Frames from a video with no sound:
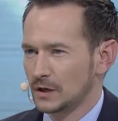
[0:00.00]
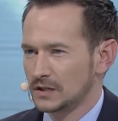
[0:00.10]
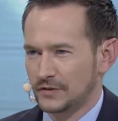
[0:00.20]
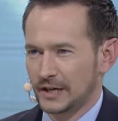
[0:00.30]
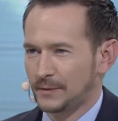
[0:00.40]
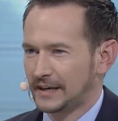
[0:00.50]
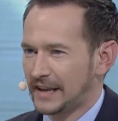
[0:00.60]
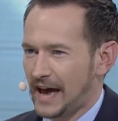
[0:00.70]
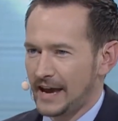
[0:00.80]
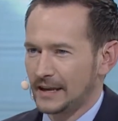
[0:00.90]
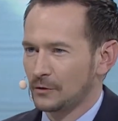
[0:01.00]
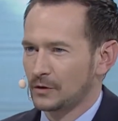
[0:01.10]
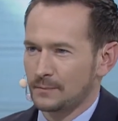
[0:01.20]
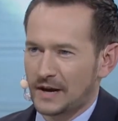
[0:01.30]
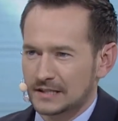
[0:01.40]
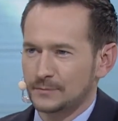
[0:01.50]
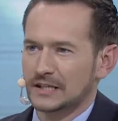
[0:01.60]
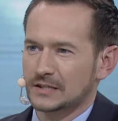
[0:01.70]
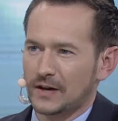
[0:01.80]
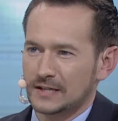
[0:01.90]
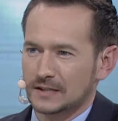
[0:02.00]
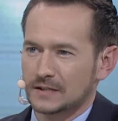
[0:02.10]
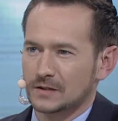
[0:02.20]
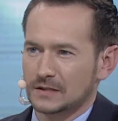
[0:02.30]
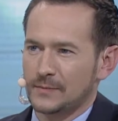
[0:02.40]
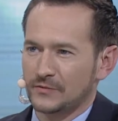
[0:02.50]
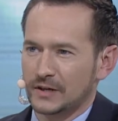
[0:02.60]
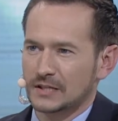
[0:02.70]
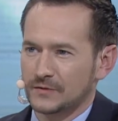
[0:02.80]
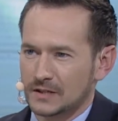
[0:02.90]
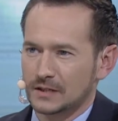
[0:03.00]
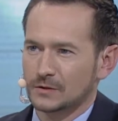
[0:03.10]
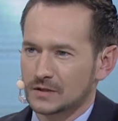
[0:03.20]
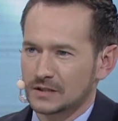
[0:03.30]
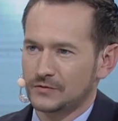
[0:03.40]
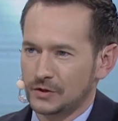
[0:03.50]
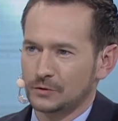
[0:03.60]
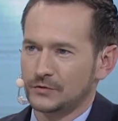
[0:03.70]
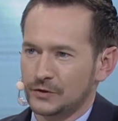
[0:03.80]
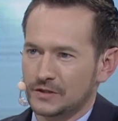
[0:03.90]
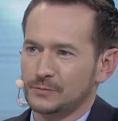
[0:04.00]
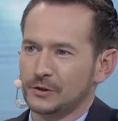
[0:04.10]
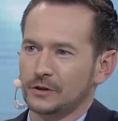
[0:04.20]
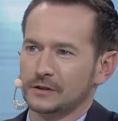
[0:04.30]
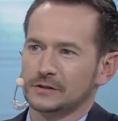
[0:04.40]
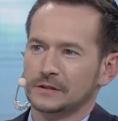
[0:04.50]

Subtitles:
Can you perhaps summarize what Industry 4.0 means to you in a maximum of 2 sentences?